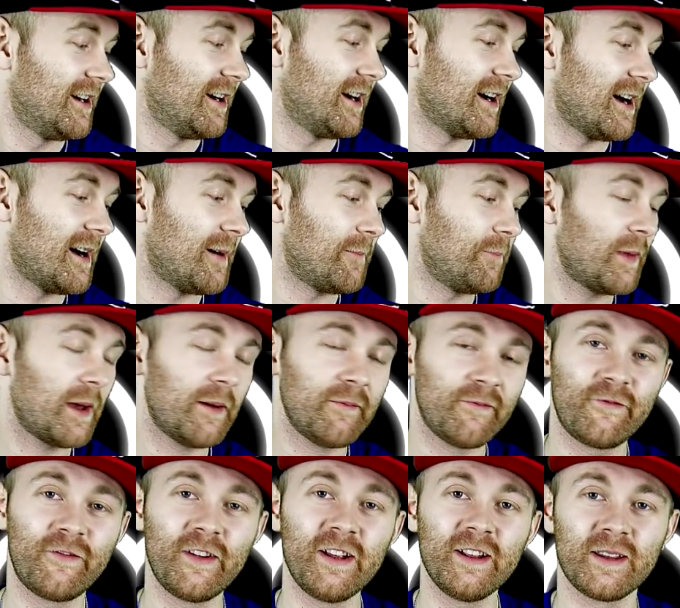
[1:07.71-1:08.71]
Um, I'm
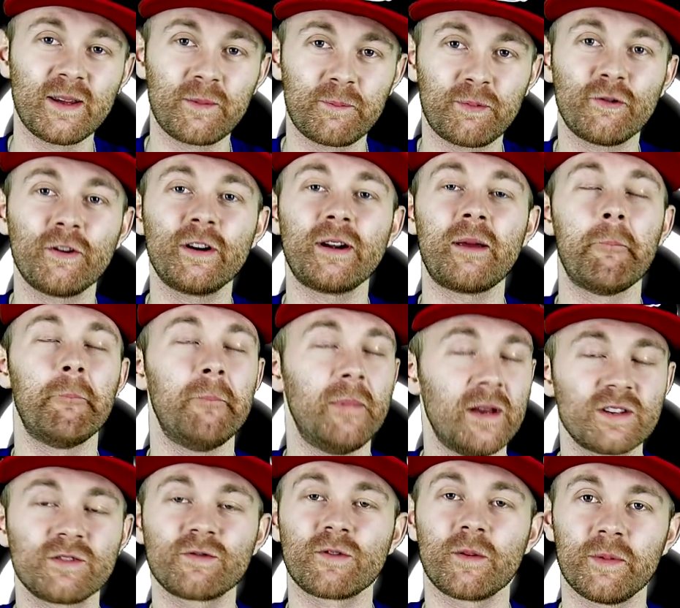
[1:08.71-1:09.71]
feeling pretty
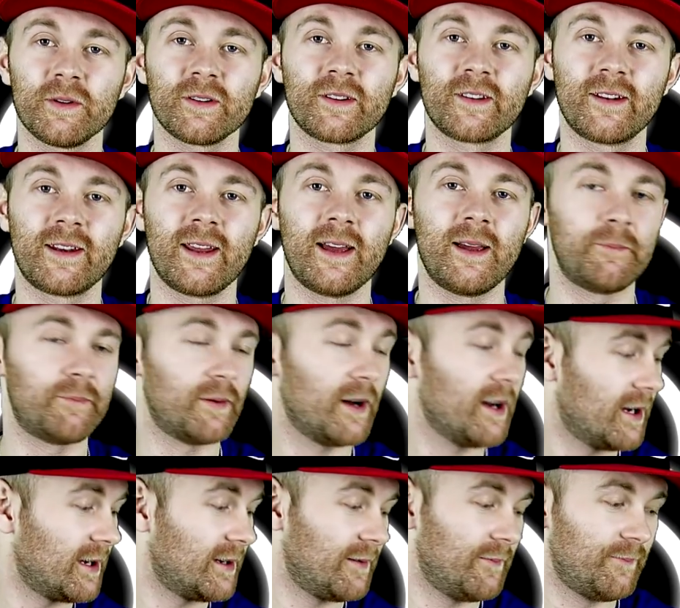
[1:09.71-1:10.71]
miserable today,
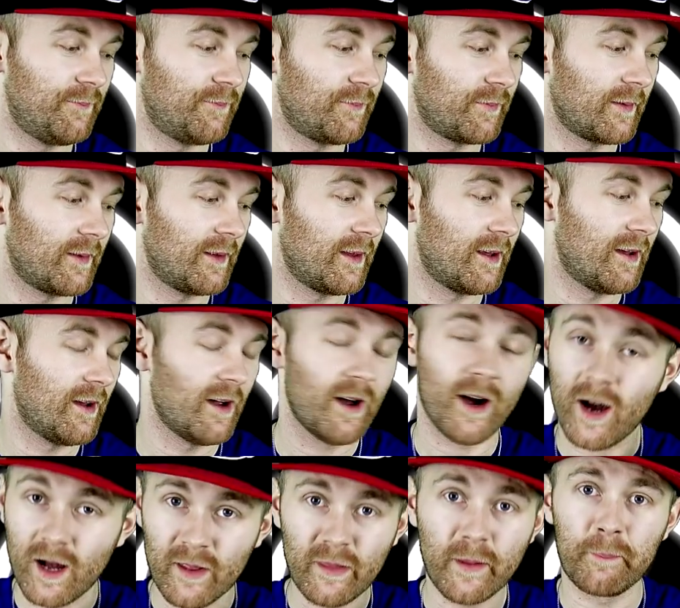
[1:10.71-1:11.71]
but
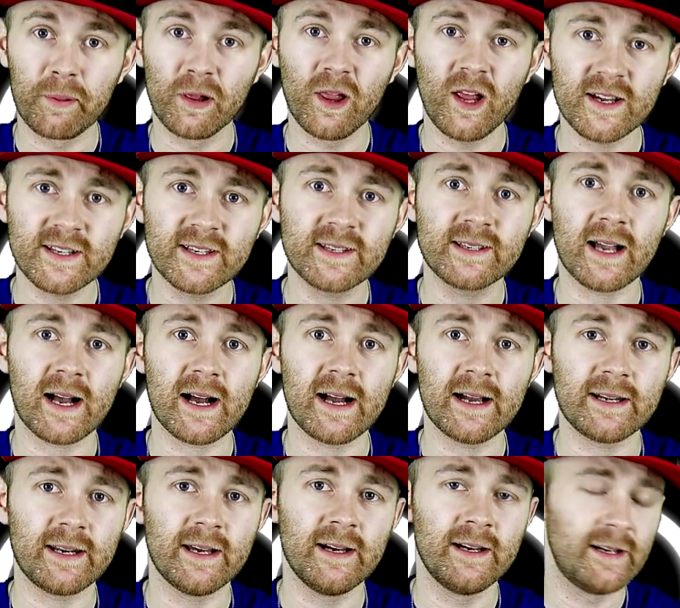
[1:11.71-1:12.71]
on the plus
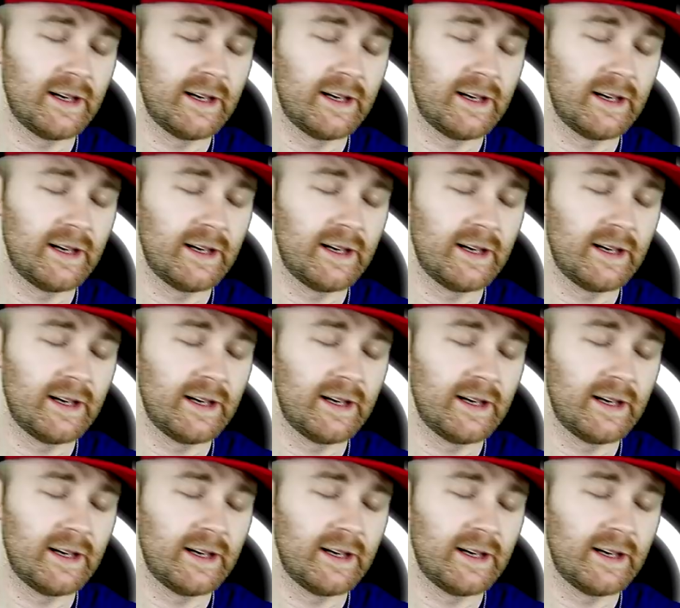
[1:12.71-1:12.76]
side,